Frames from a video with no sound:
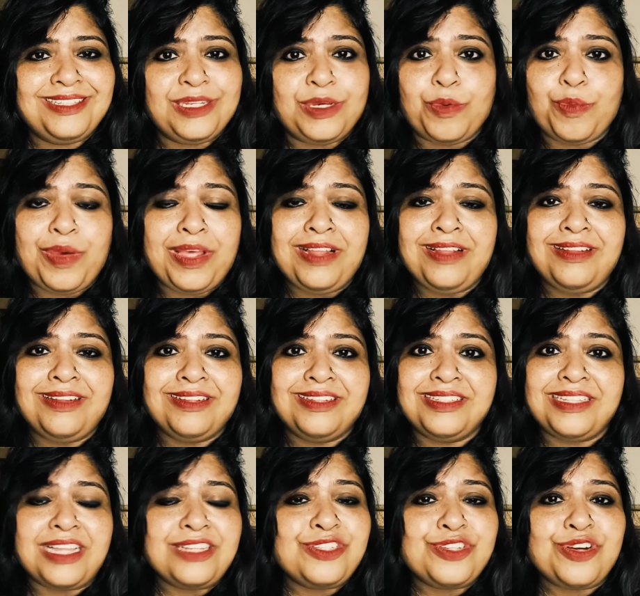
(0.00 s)
well,
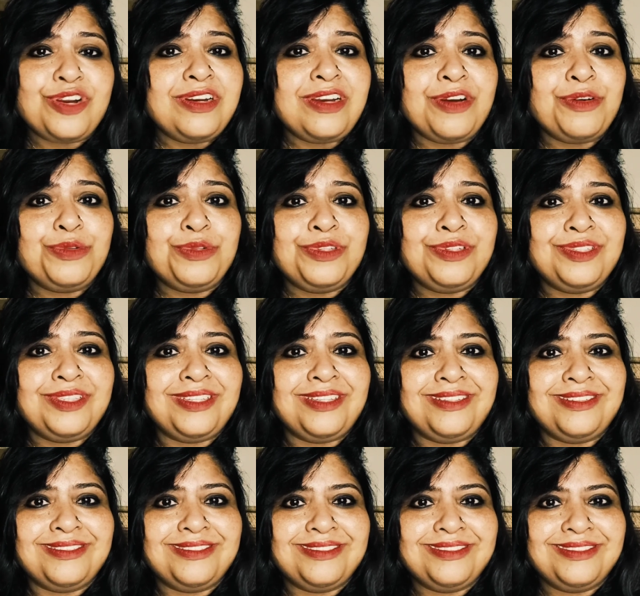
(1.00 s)
that's not Arundhati.
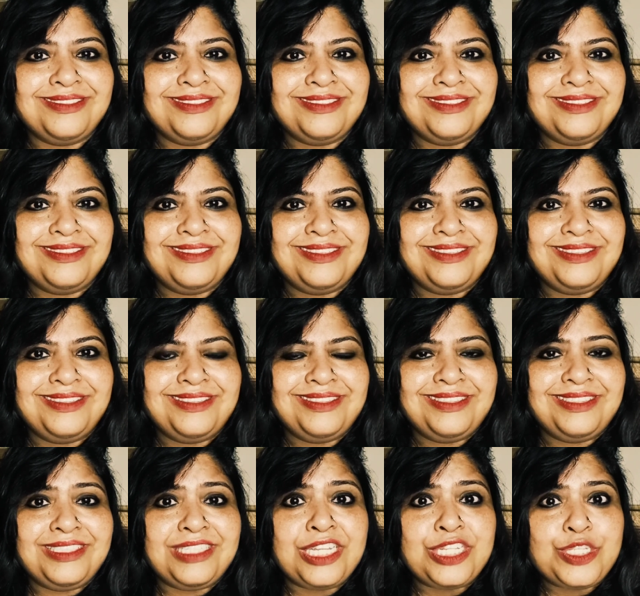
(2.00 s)

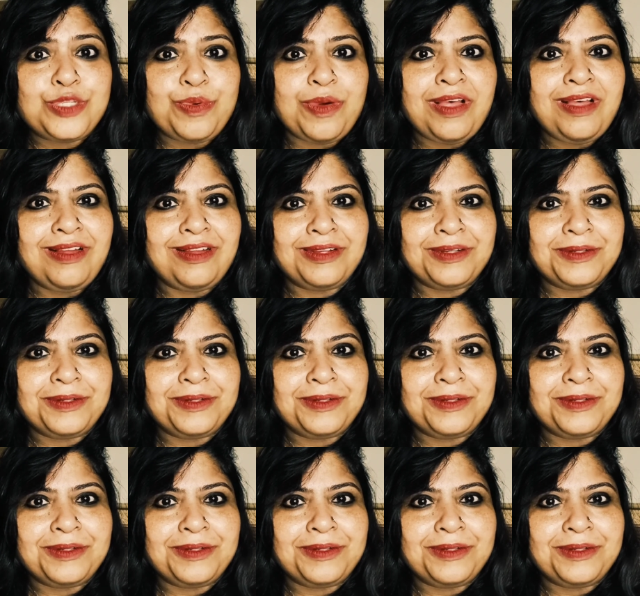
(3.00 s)
That's Swaha.